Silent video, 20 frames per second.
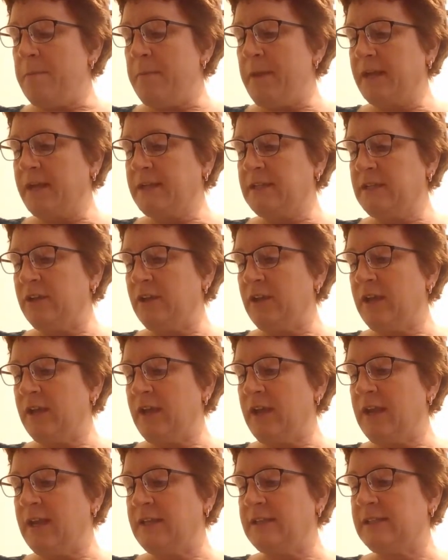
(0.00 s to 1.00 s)
Bacteria
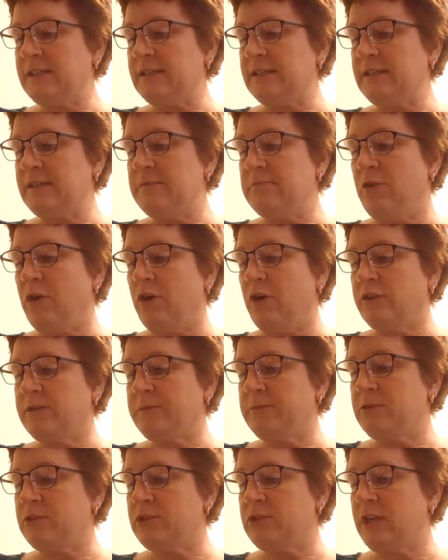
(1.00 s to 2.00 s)
can exist in
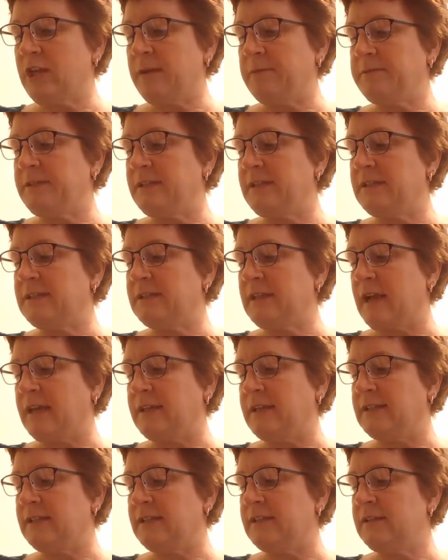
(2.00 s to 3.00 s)
multiple shapes and
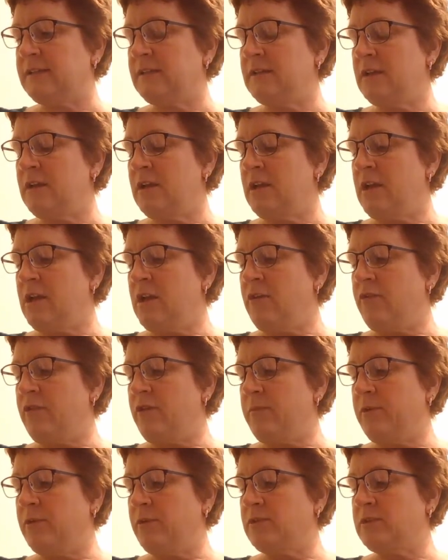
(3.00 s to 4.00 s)
sizes.
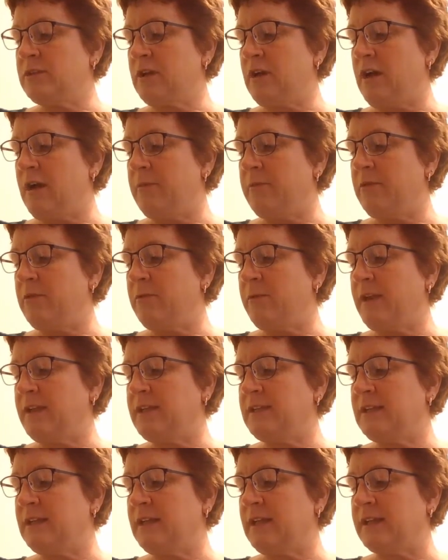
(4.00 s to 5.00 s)
The most common
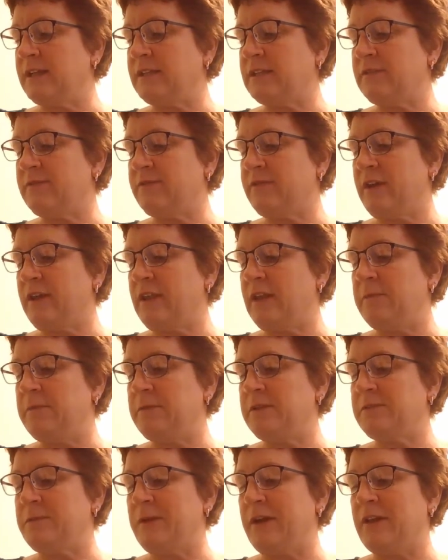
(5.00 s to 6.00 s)
way to classify
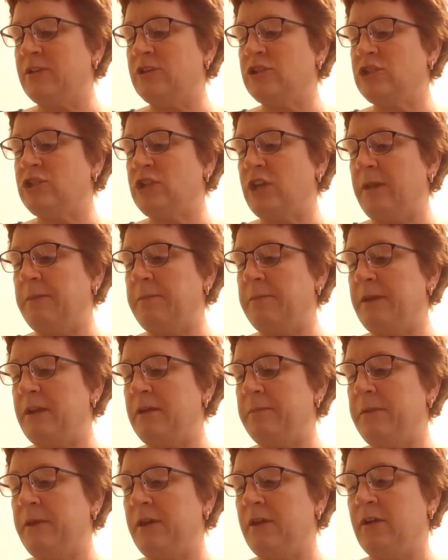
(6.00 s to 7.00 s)
them is by their shape
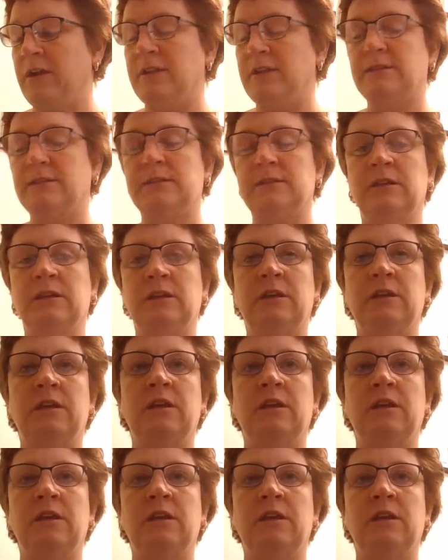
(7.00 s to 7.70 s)
and appearance.